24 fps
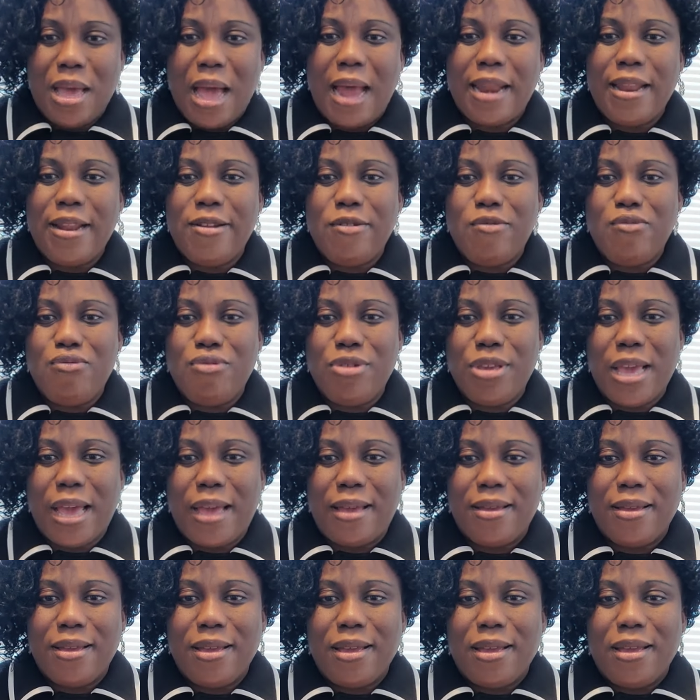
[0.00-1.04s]

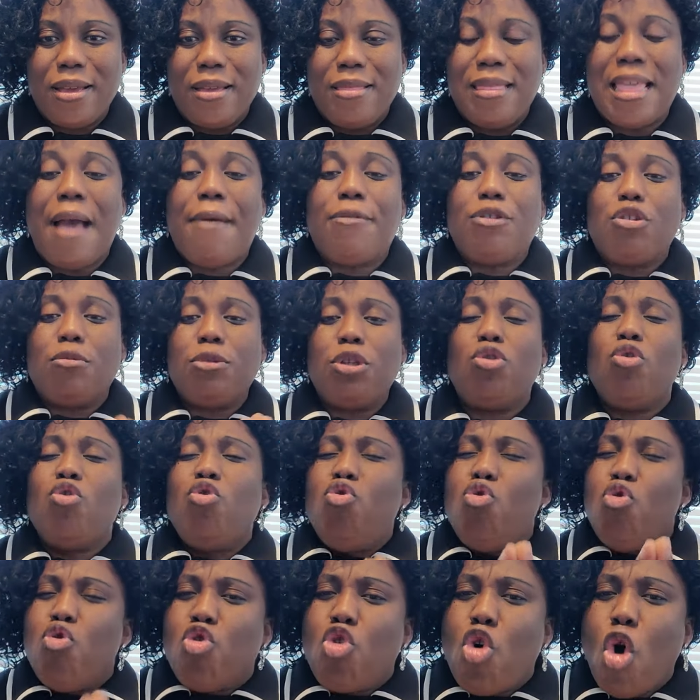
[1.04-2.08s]
Hallelujah. They have something to
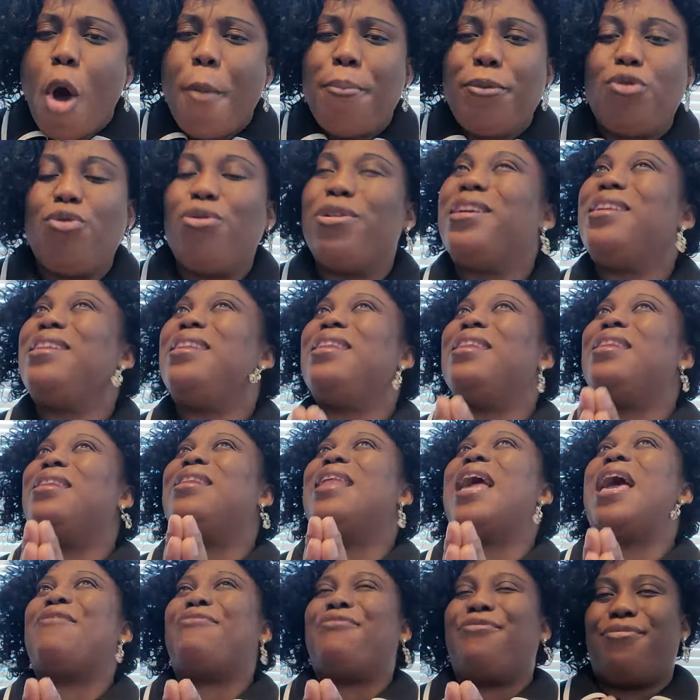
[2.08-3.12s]
look up to in
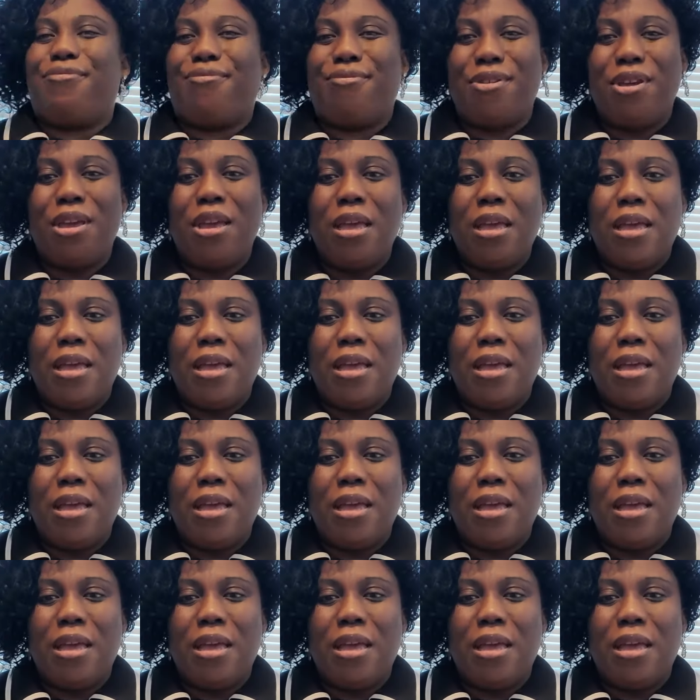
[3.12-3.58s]
life.